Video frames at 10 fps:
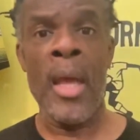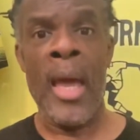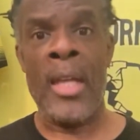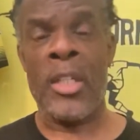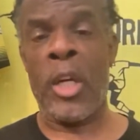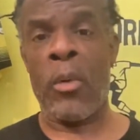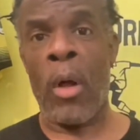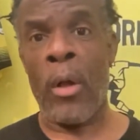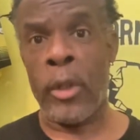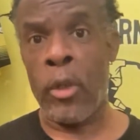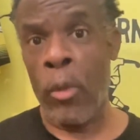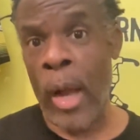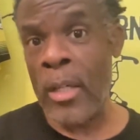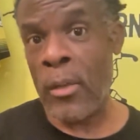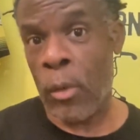And Ciaralta, who I
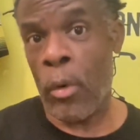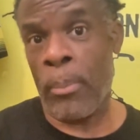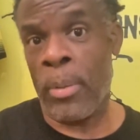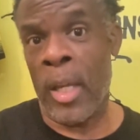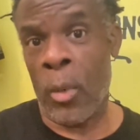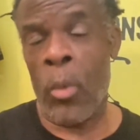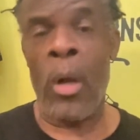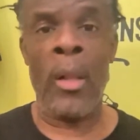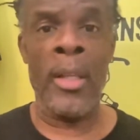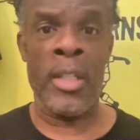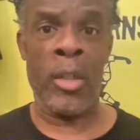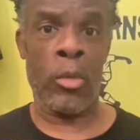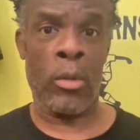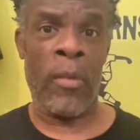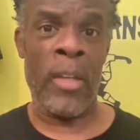actually thought played well in
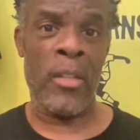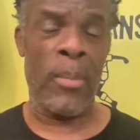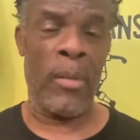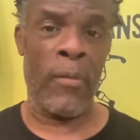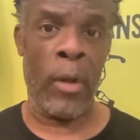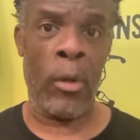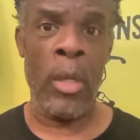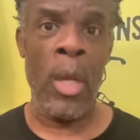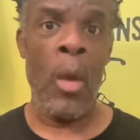central defensive midfield,